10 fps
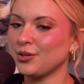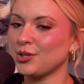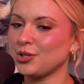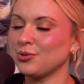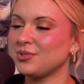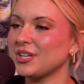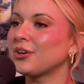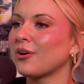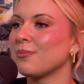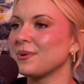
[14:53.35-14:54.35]
you did
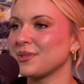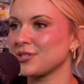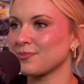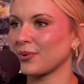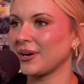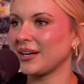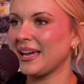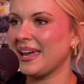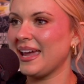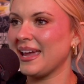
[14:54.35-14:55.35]
grow up in the sport
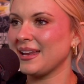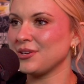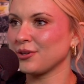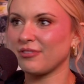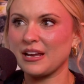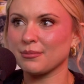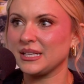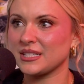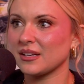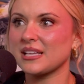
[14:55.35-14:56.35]
and your
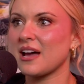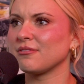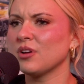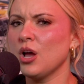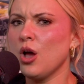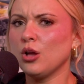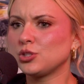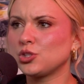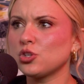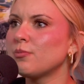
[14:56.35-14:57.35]
family does have
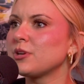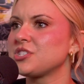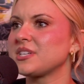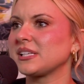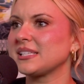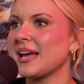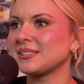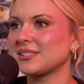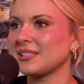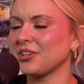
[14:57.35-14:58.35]
so much
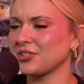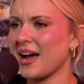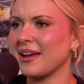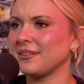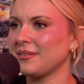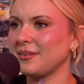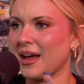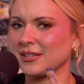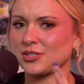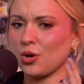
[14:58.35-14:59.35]
success. Your dad
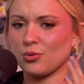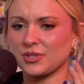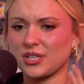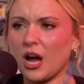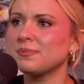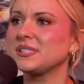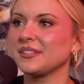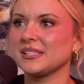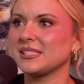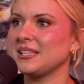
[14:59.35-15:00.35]
has owned Cup
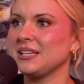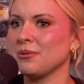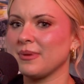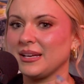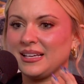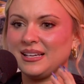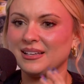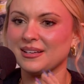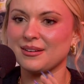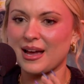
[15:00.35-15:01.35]
Series team and
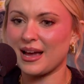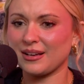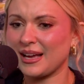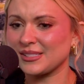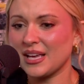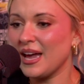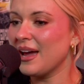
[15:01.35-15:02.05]
he has